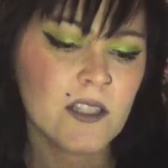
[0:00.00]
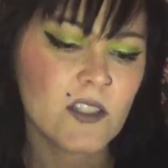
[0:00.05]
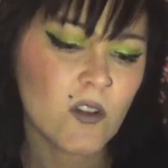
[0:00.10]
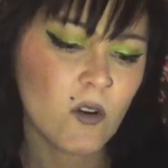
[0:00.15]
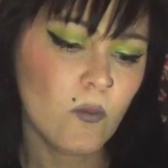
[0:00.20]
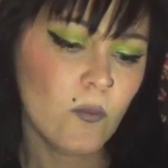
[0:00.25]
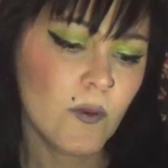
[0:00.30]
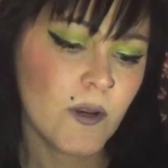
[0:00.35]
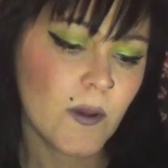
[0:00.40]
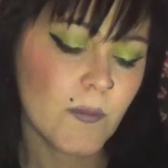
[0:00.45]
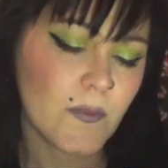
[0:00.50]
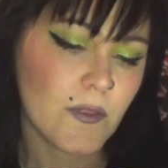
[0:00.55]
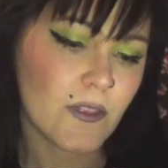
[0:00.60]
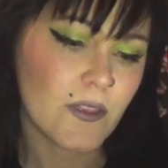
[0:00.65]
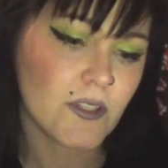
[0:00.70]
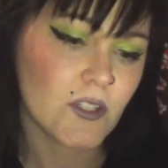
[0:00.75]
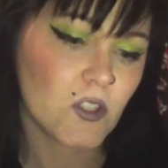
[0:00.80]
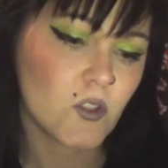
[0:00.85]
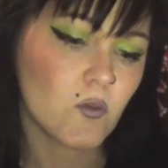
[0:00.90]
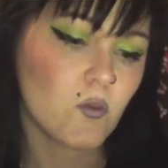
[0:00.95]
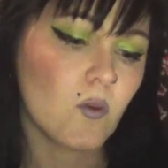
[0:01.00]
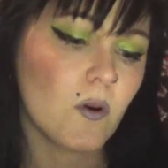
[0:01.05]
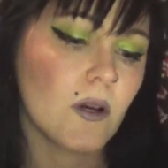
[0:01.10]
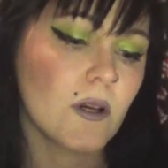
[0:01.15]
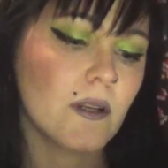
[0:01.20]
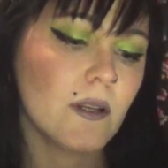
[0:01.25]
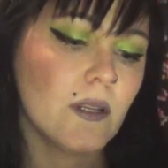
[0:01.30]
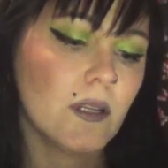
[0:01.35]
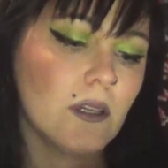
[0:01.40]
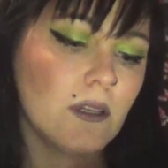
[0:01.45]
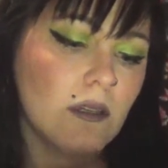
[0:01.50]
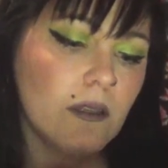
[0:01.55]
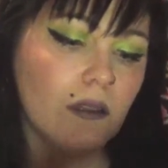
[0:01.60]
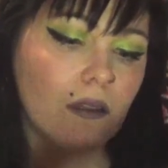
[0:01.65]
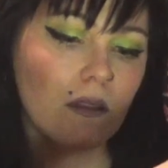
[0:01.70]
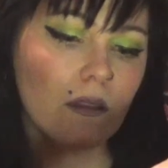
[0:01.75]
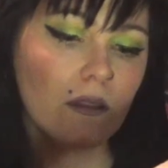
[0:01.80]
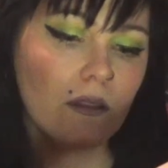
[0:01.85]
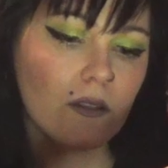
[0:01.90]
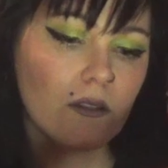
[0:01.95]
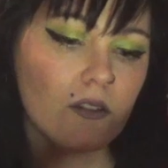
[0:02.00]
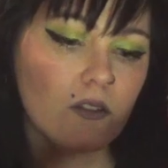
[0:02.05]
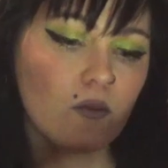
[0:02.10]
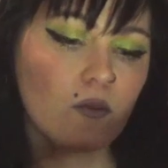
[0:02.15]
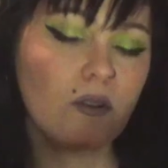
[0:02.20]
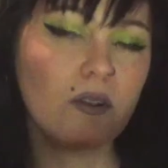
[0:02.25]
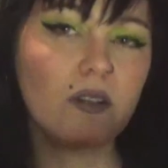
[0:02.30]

open up this one. This one